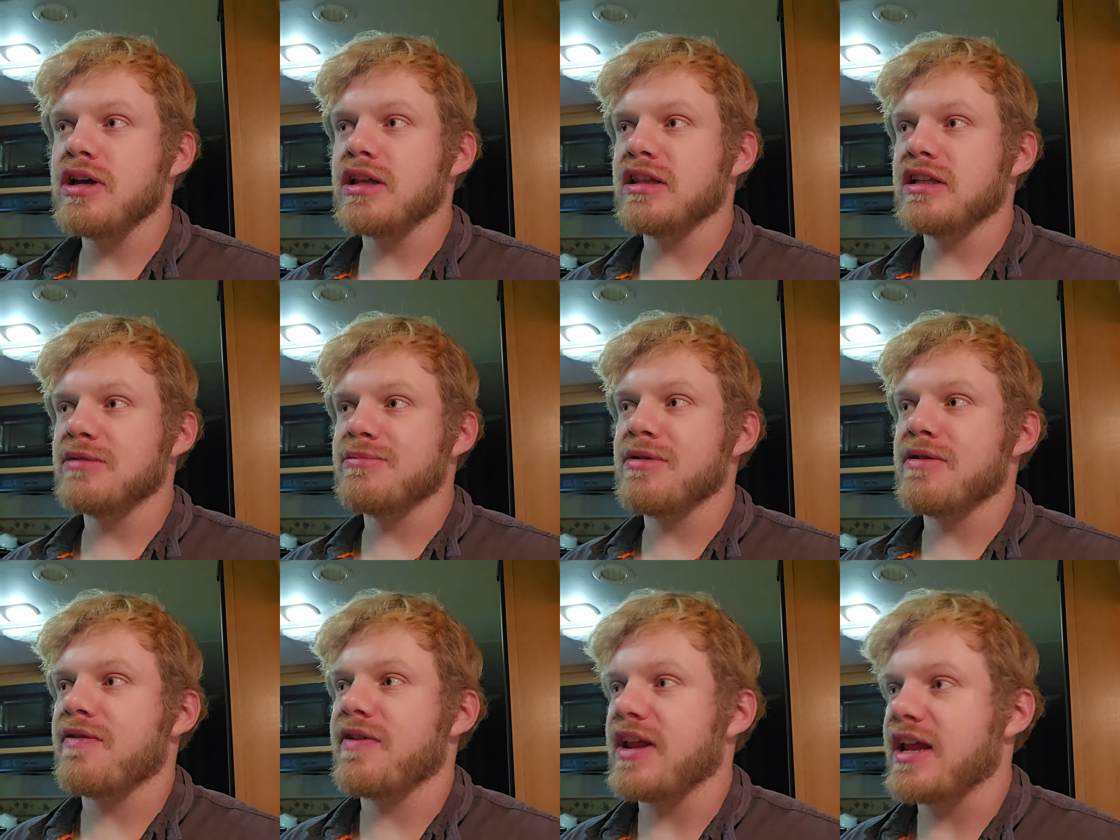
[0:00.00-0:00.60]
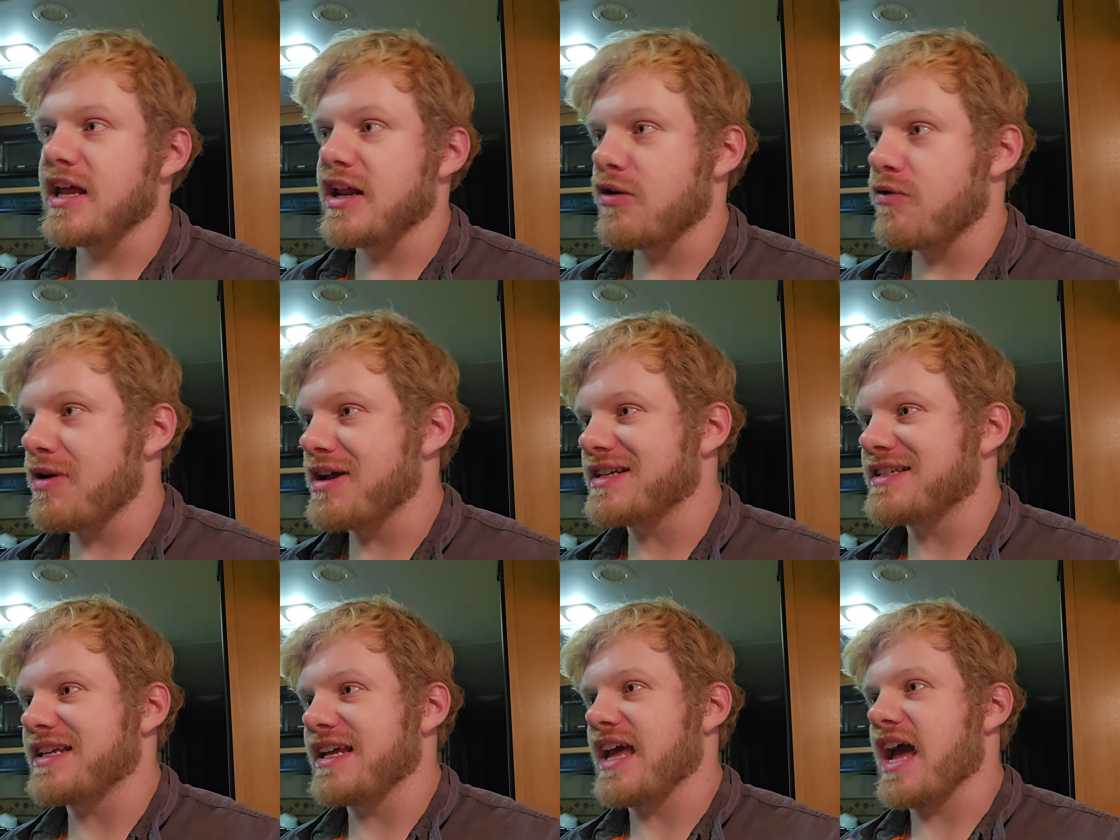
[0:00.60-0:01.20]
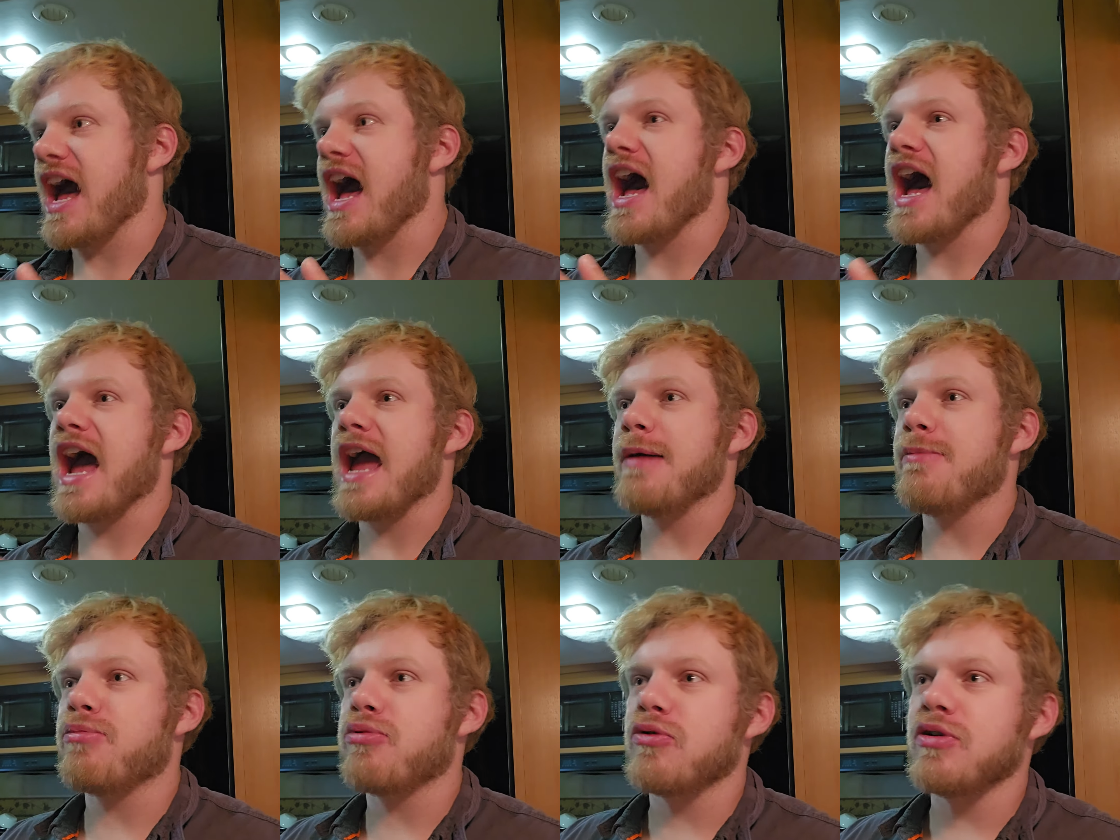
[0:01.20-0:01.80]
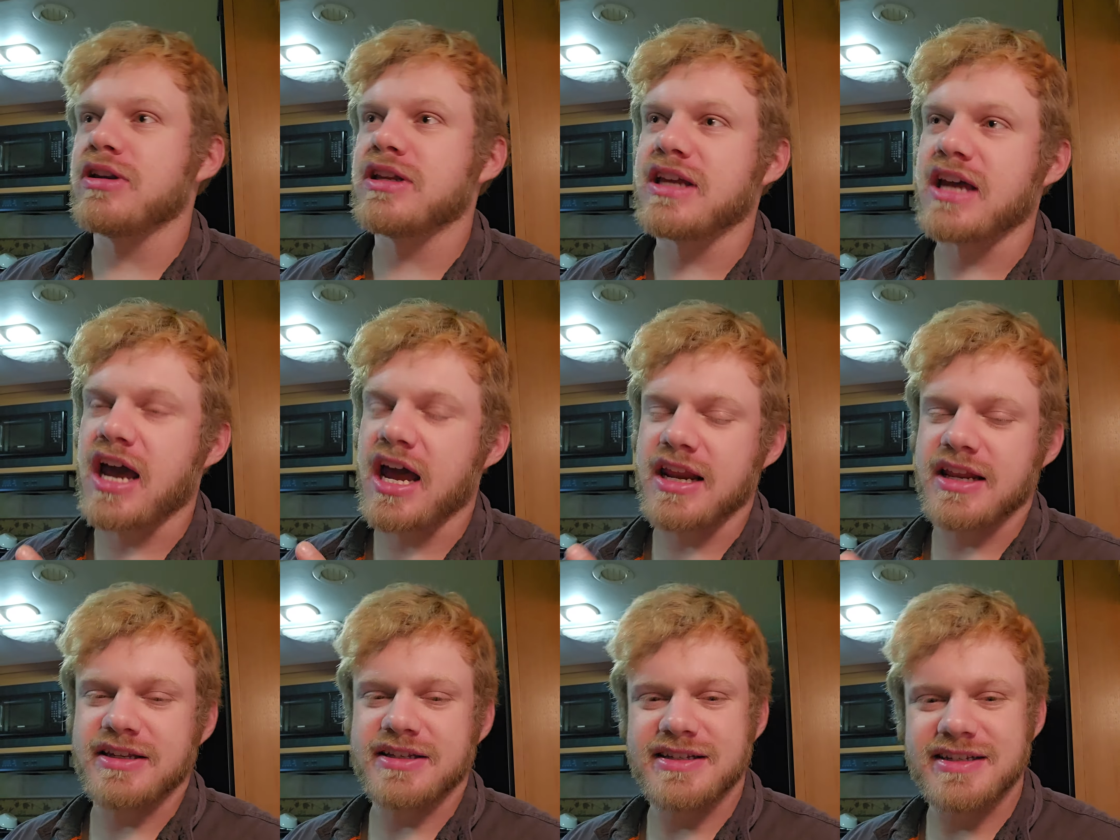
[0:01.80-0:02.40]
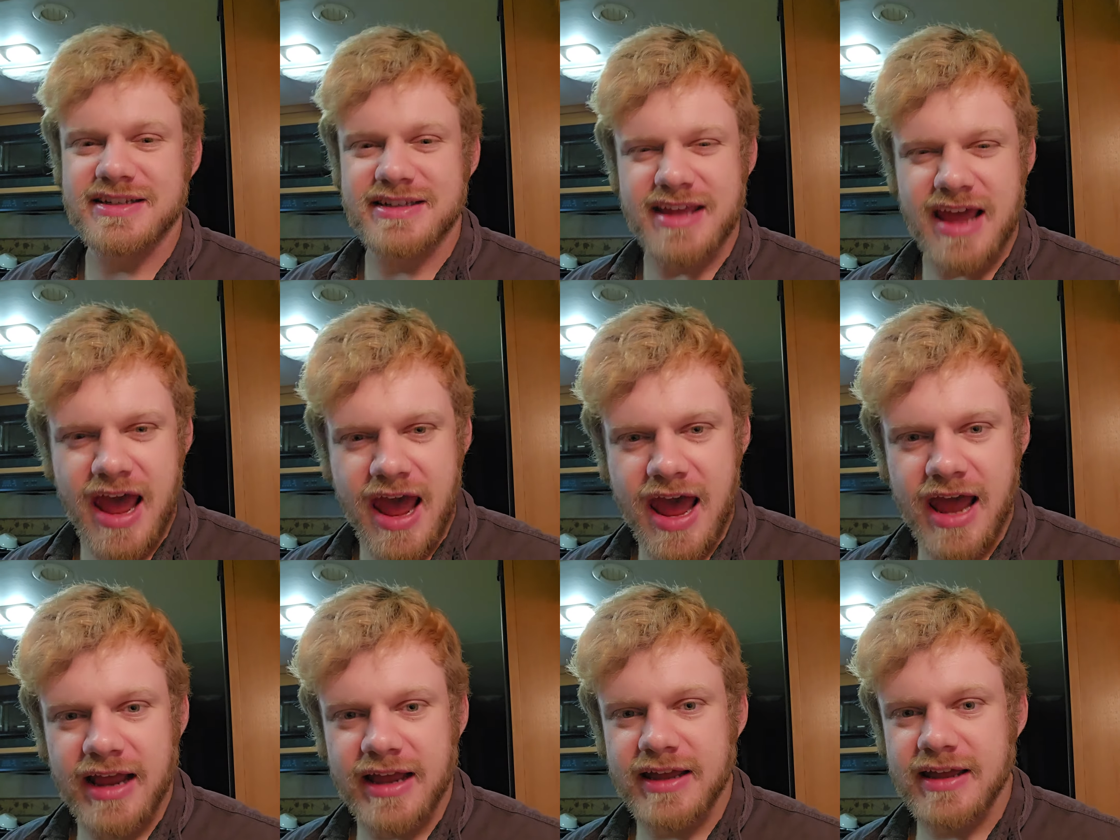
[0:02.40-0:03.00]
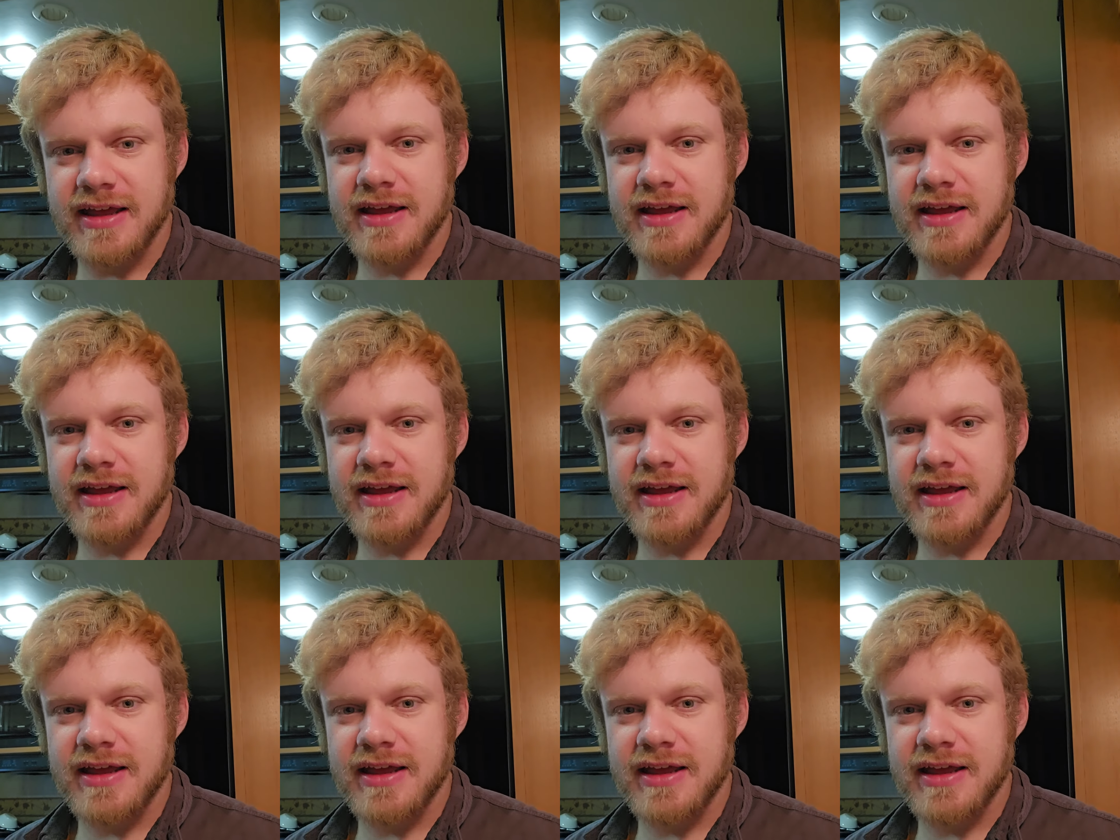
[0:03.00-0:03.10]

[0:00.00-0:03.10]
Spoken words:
a little bit of an interesting hybrid kind of stack.